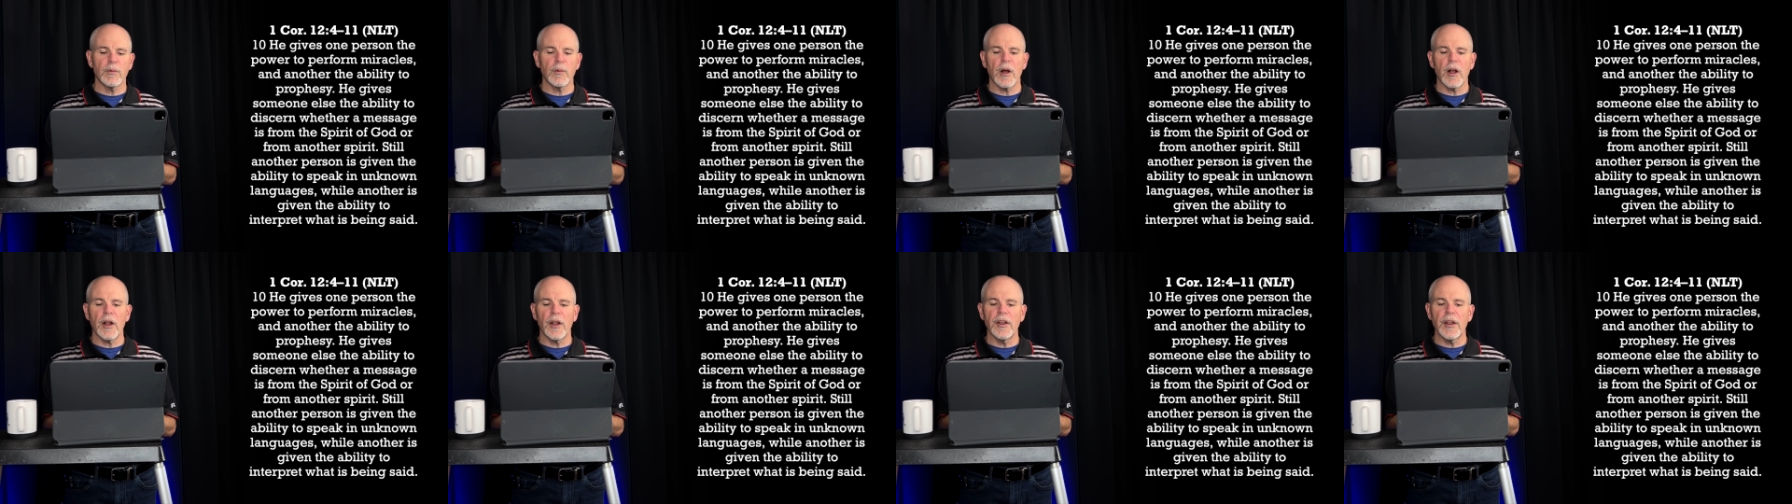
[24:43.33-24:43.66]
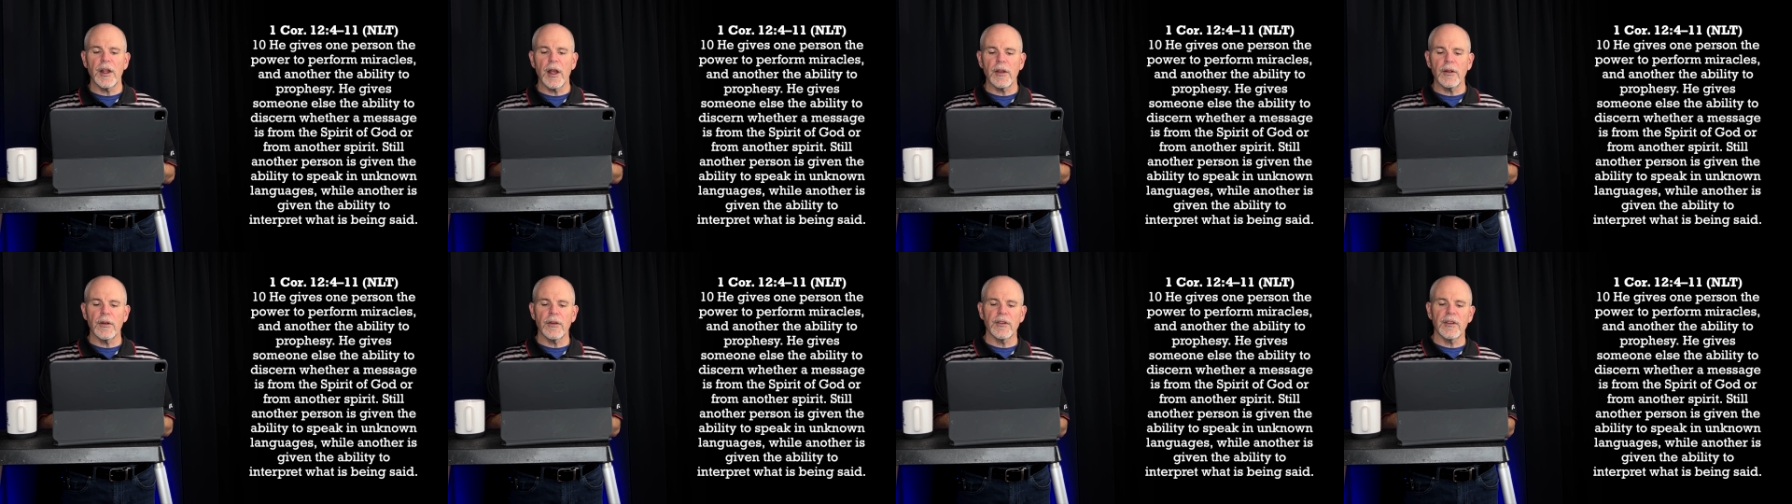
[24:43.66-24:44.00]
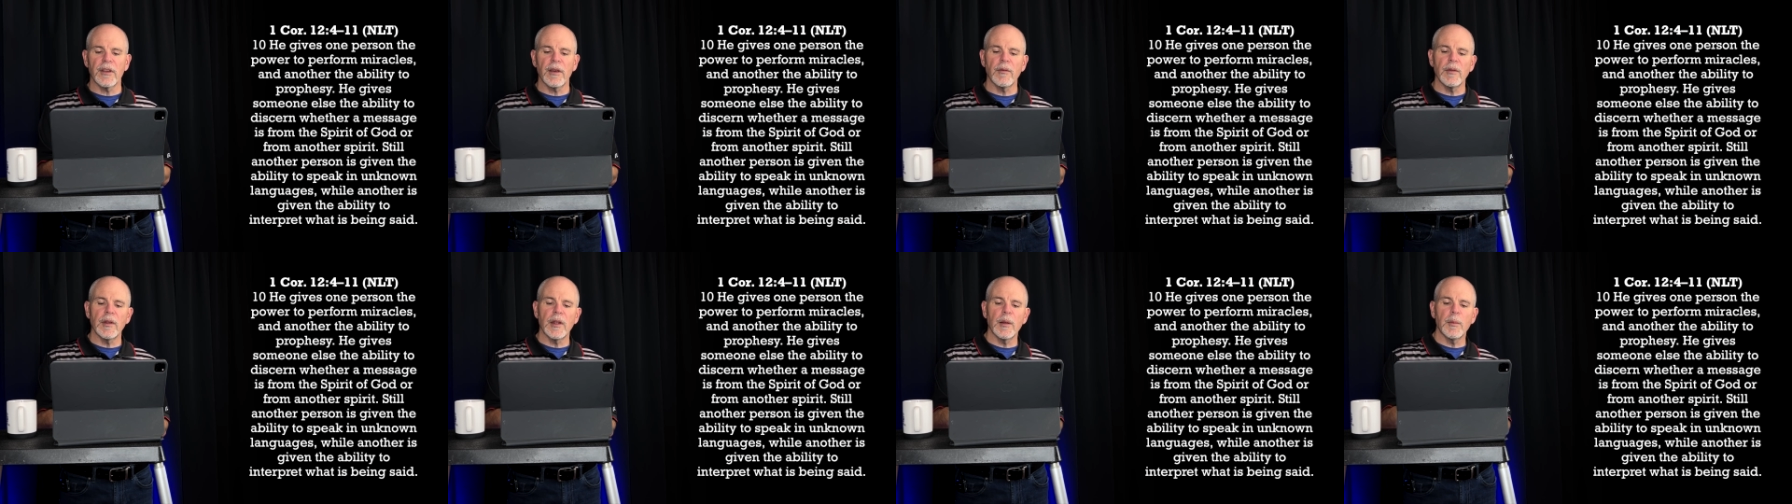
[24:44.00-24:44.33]
while another is
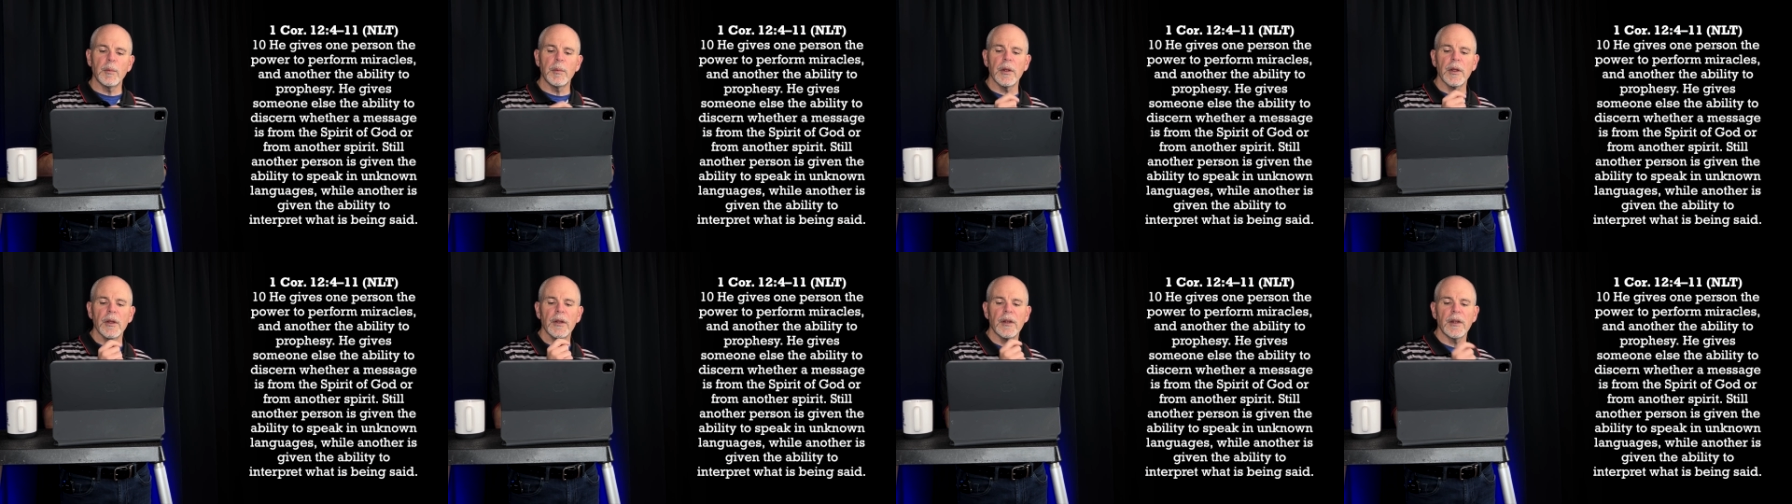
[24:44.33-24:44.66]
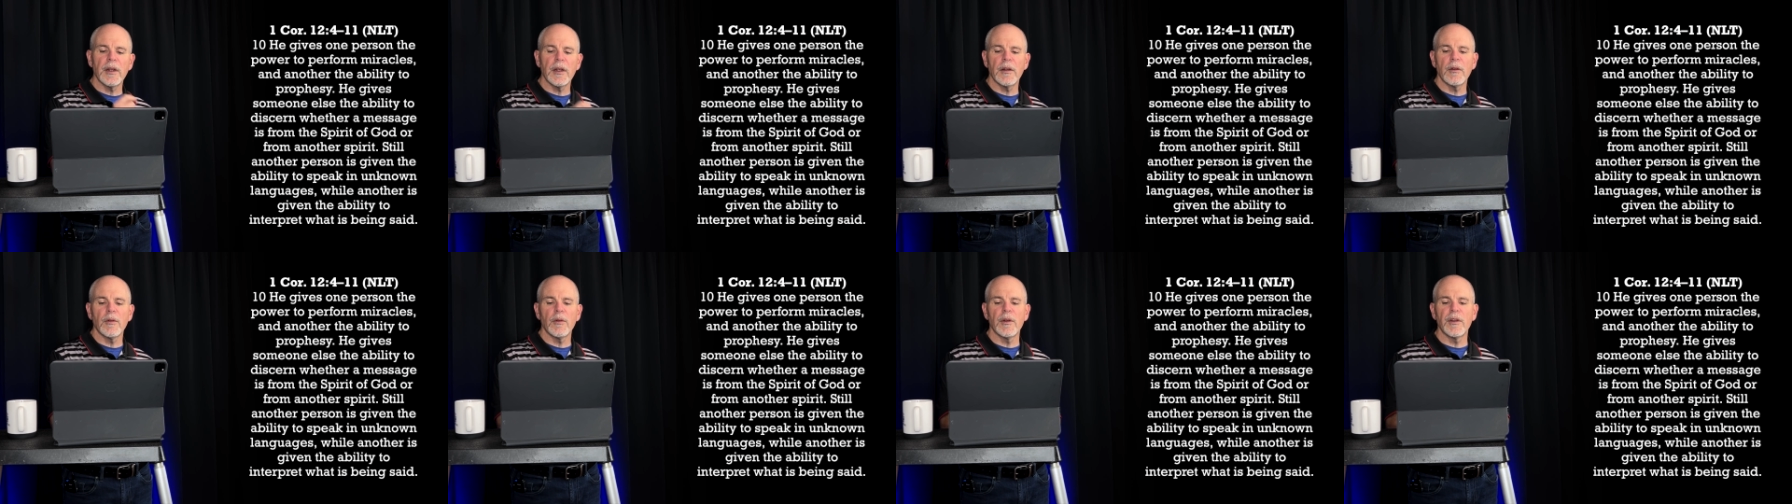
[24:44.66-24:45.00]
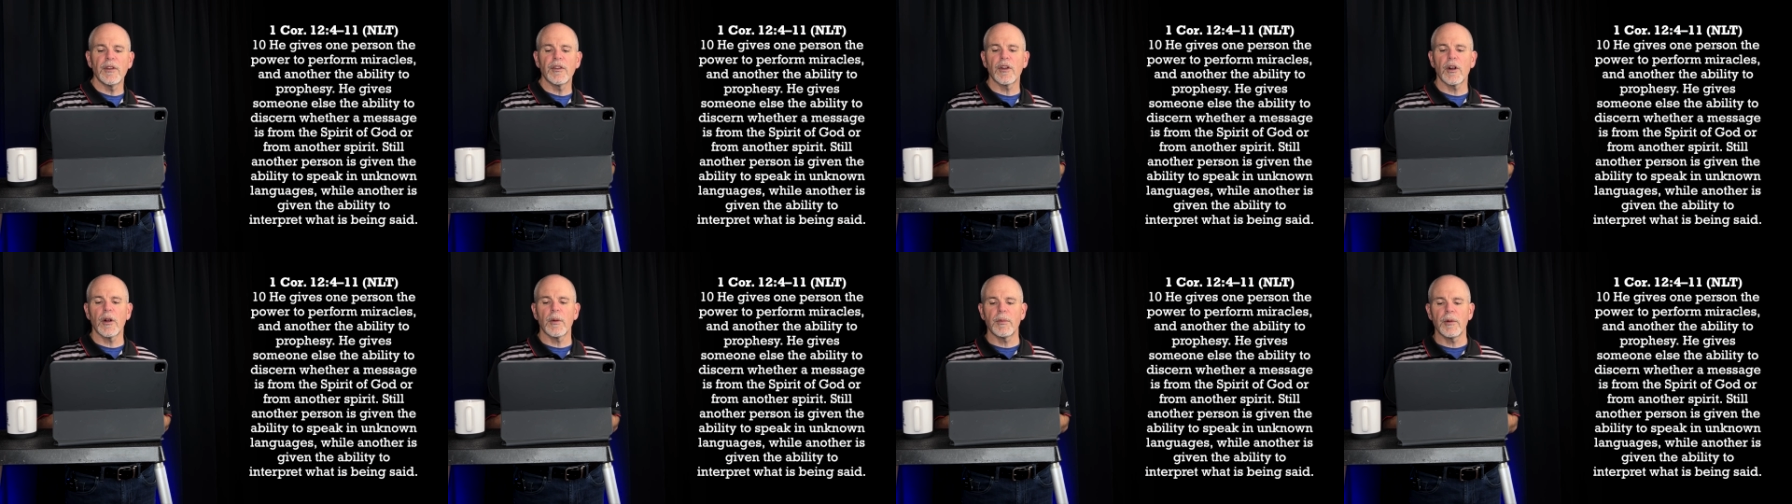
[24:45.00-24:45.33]
given the ability to
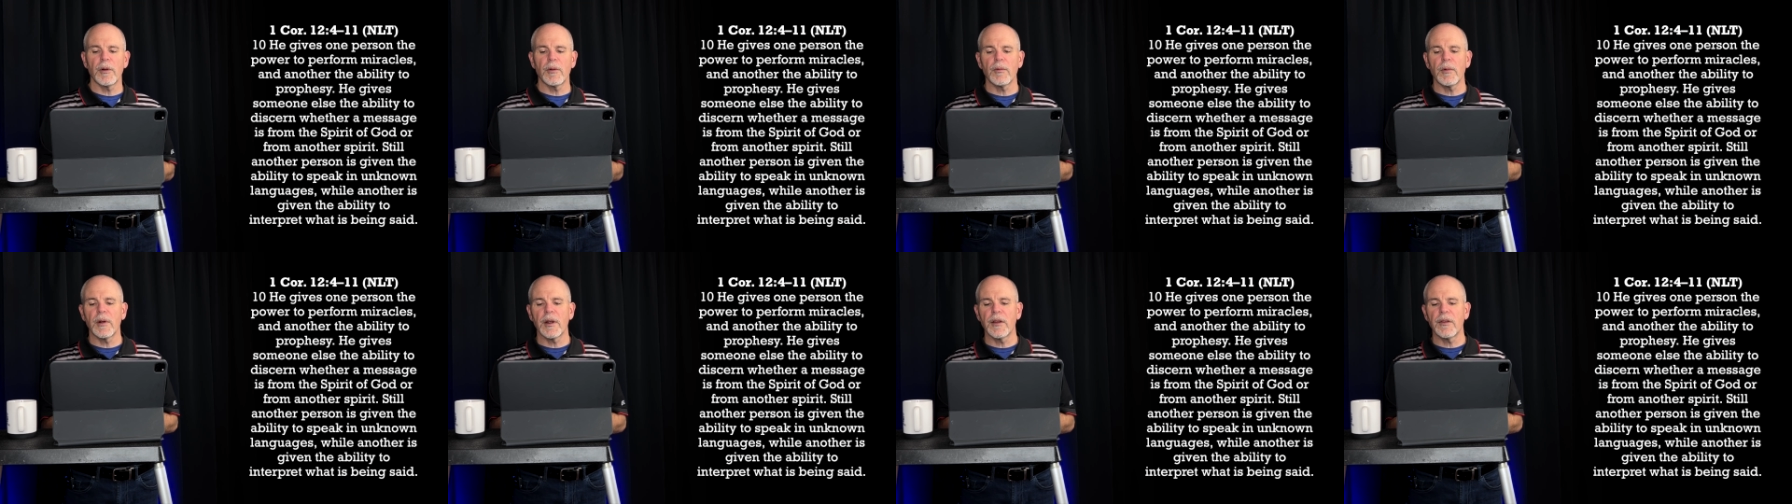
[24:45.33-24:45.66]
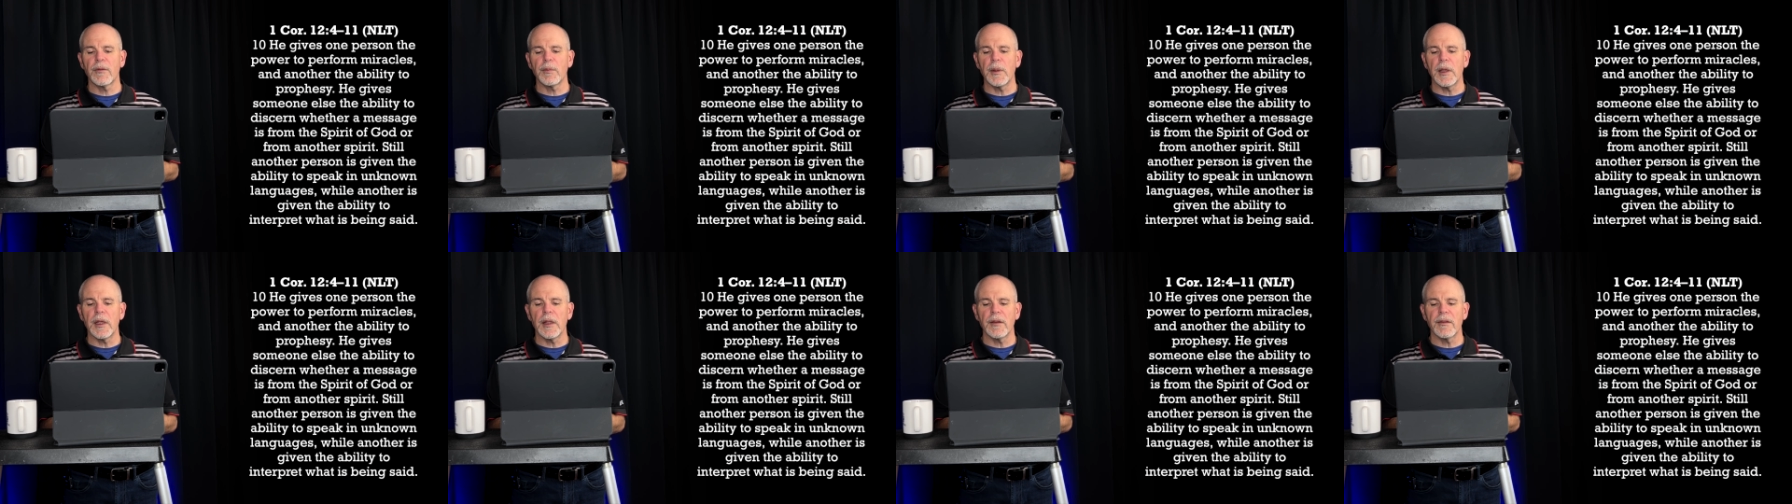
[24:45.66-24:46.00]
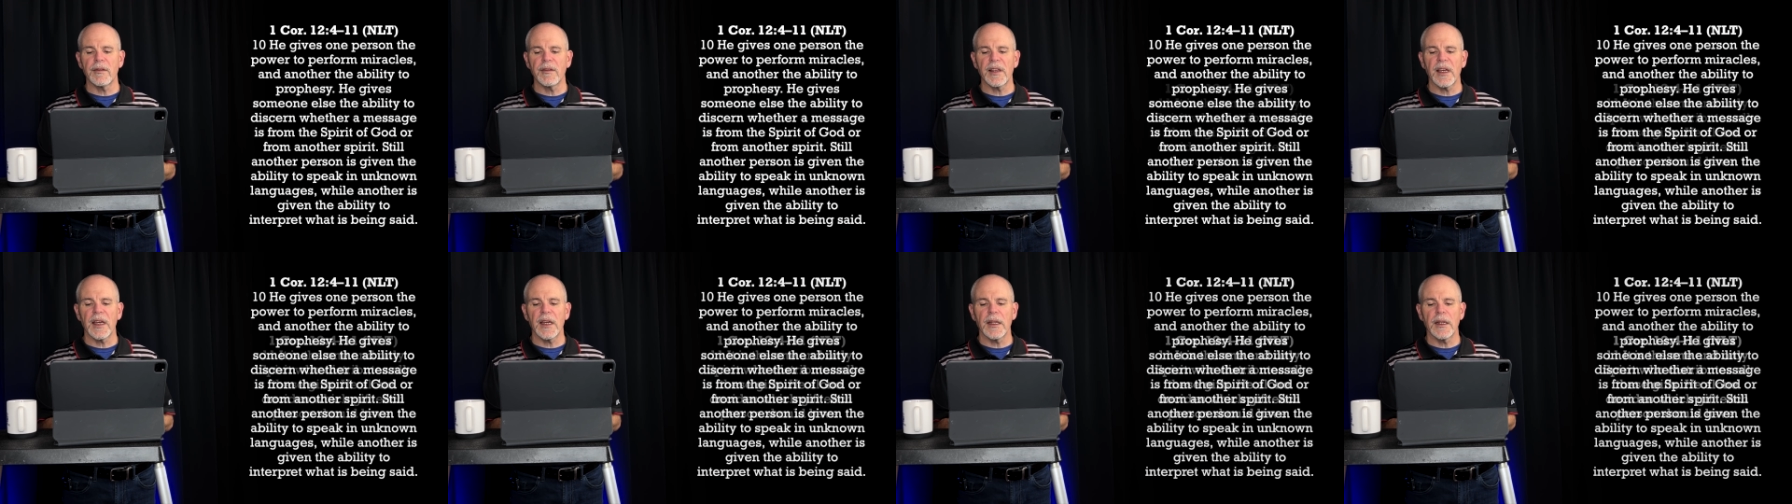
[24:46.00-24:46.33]
interpret what is being
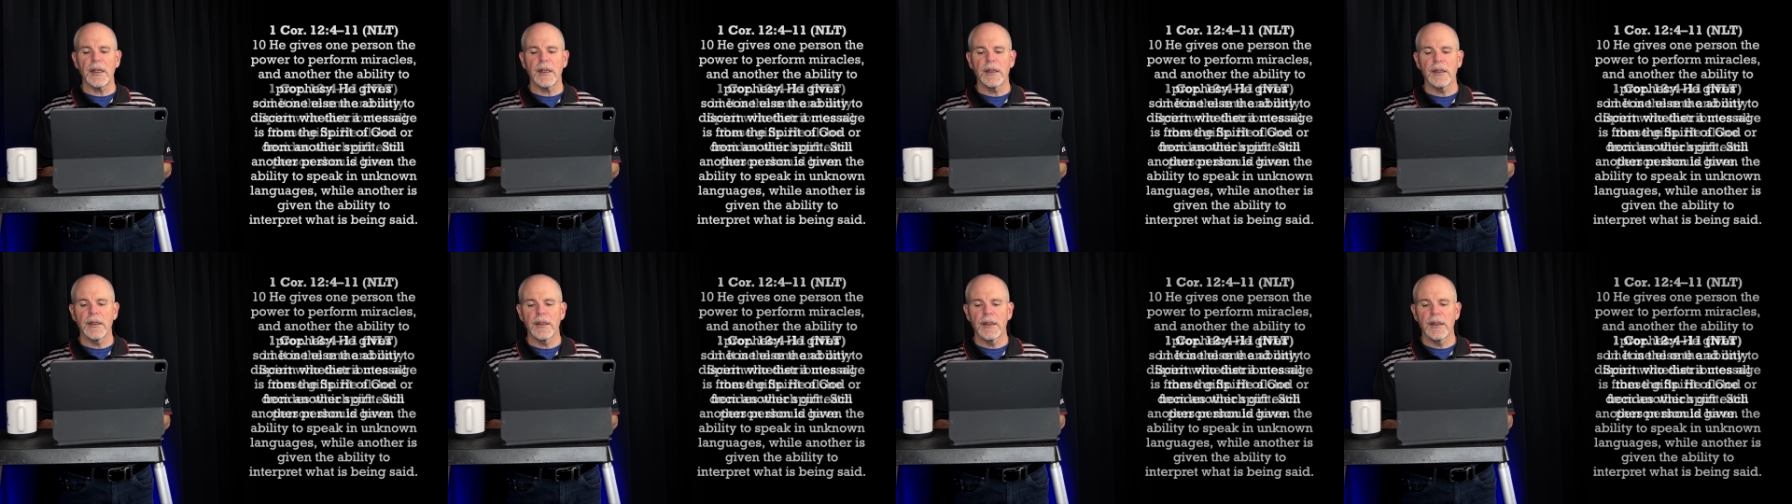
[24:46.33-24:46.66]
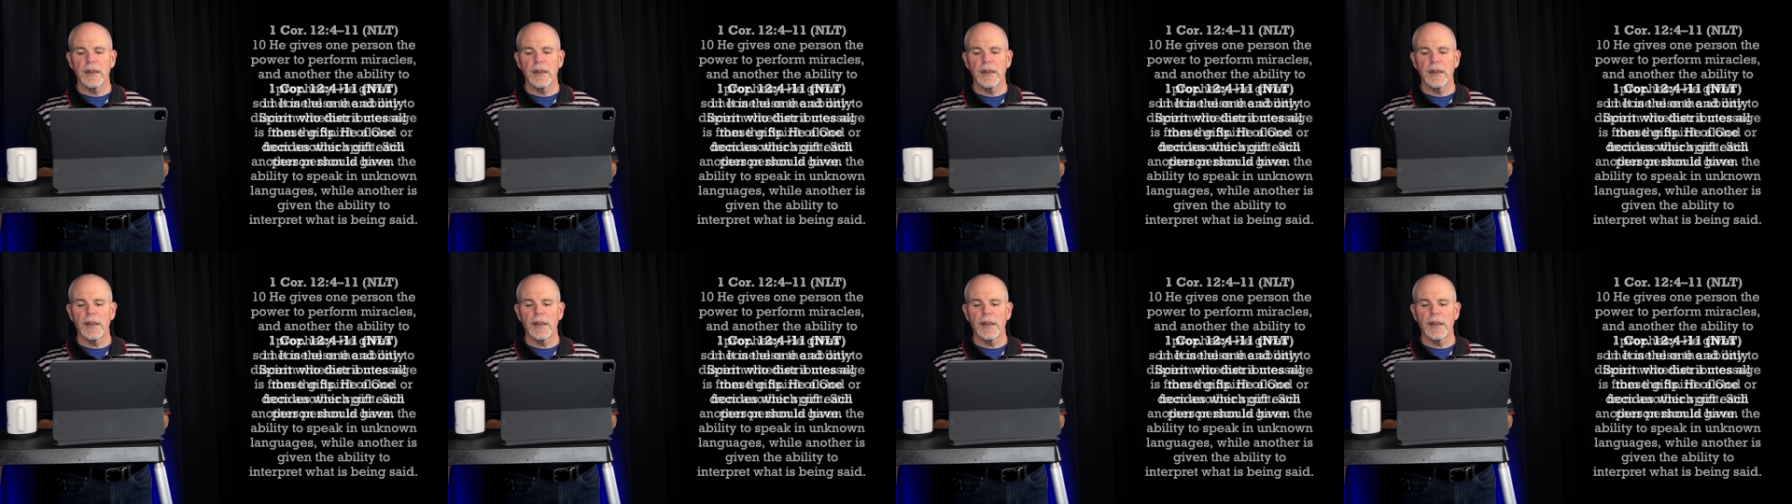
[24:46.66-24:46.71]
said.